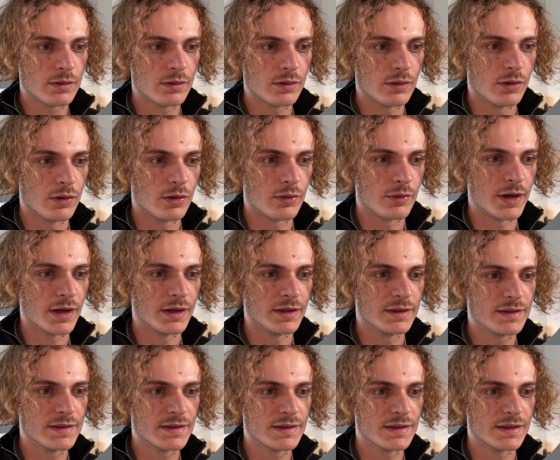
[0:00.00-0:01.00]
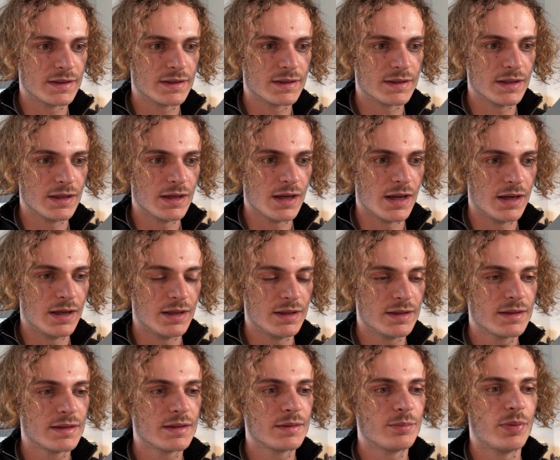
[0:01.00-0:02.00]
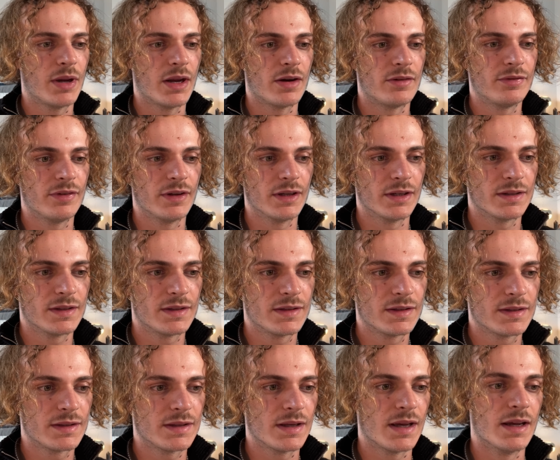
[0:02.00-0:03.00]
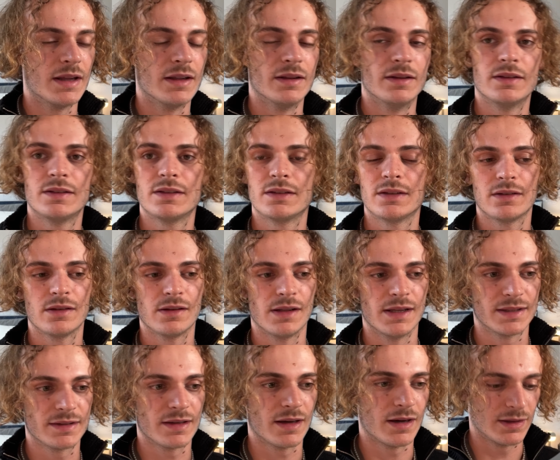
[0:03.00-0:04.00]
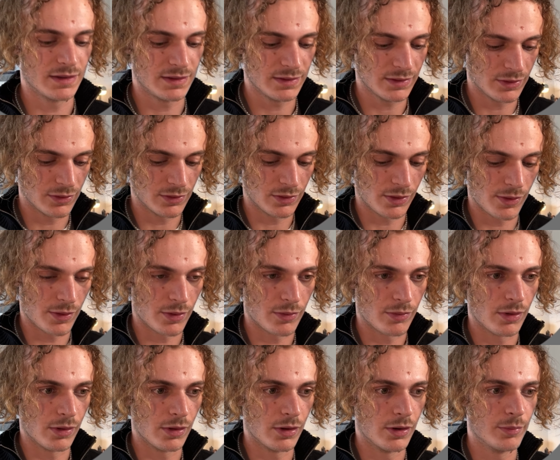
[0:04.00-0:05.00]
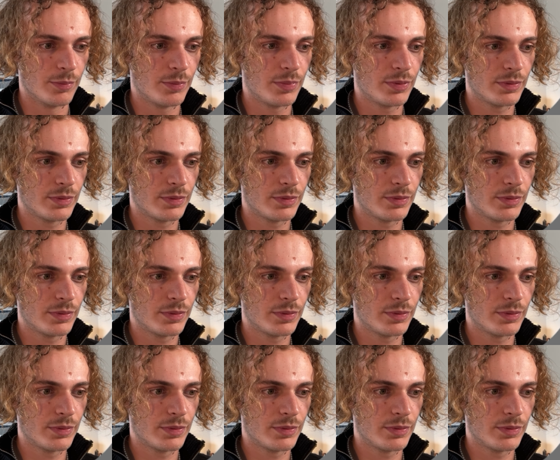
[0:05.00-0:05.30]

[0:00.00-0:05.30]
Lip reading: Alright, 68 perfect, and let's add another rollup.